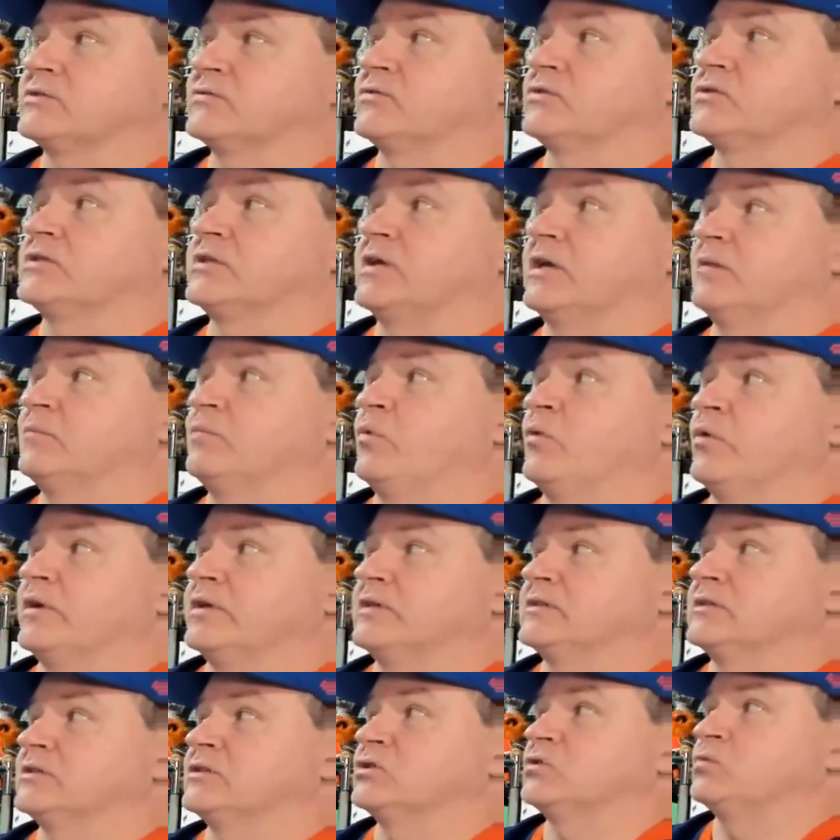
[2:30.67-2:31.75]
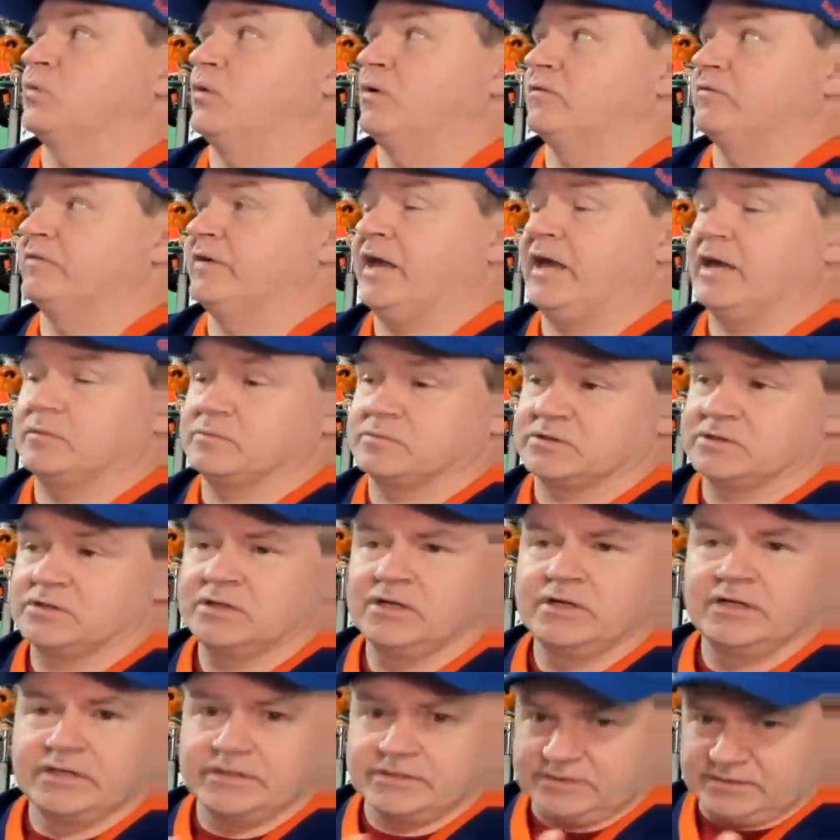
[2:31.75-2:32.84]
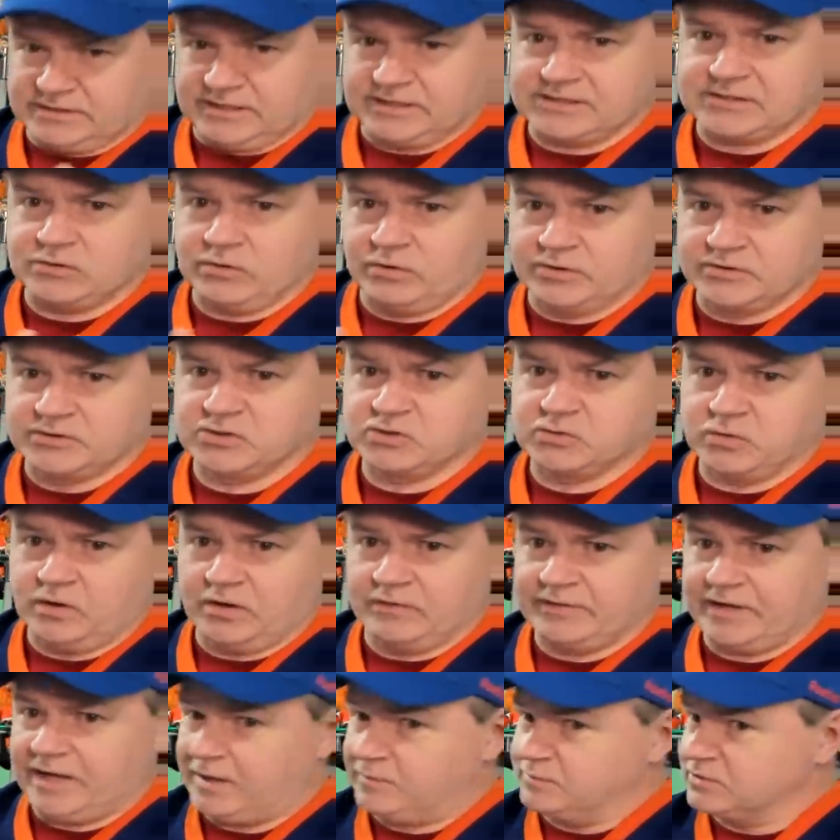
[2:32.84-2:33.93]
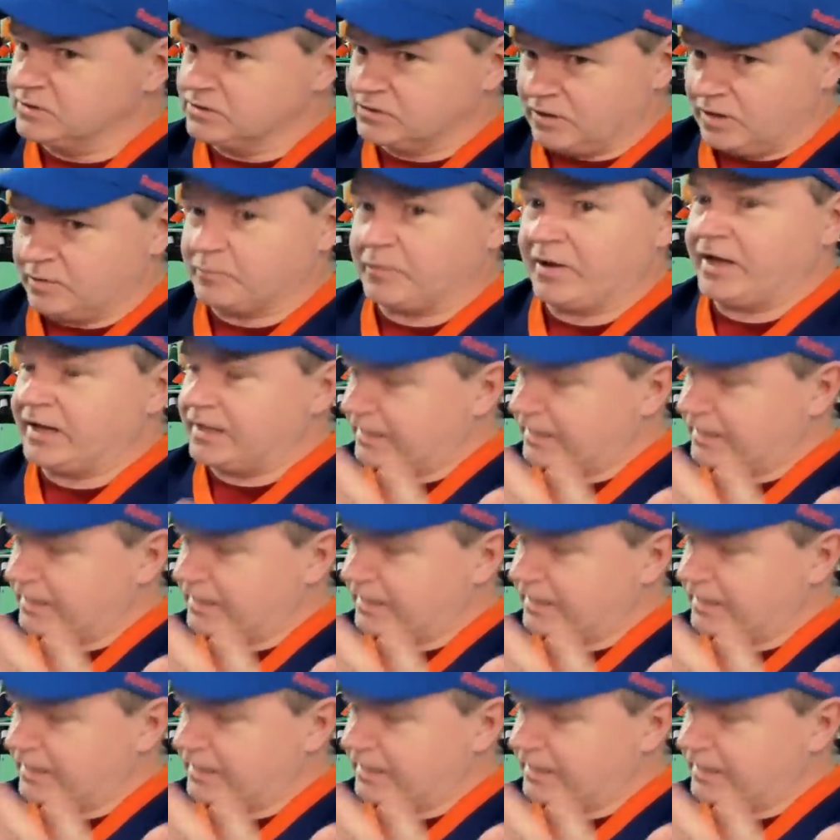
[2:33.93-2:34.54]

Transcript: for 10 points in 12 games. Six goals in 12 games, not bad